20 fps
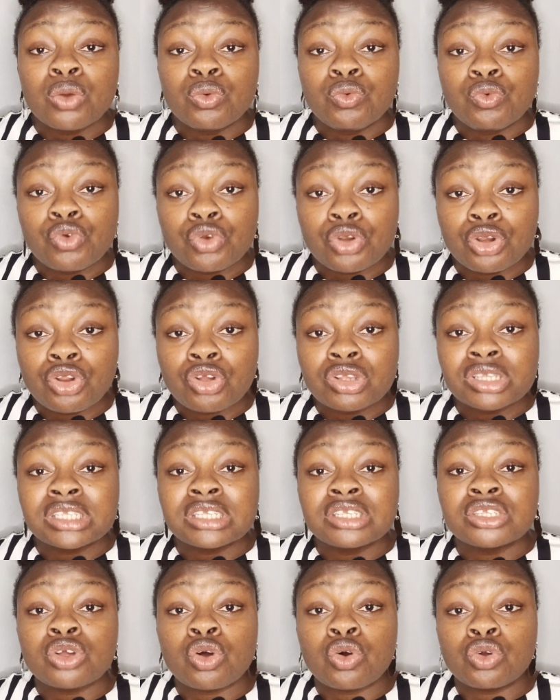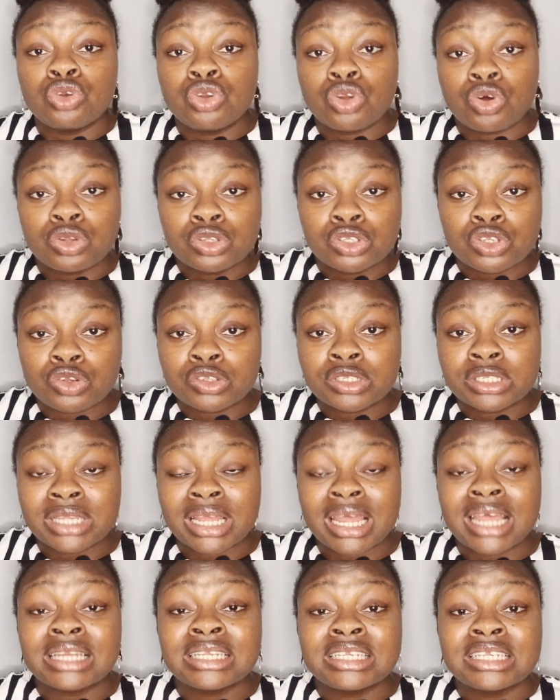rude nurses or doctors.
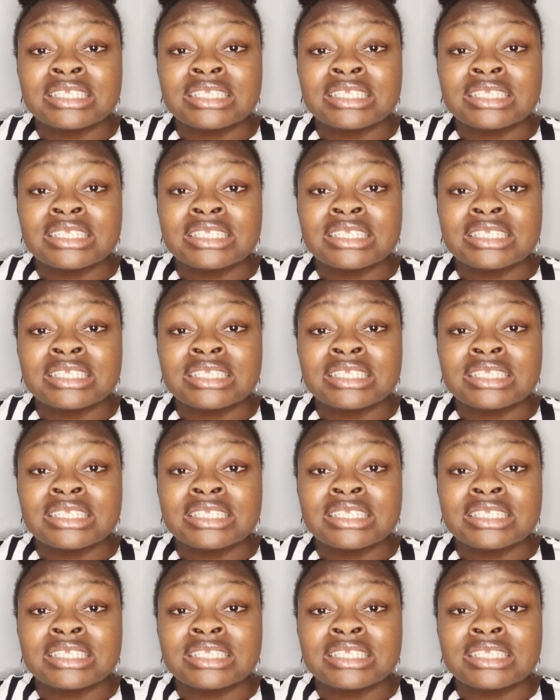And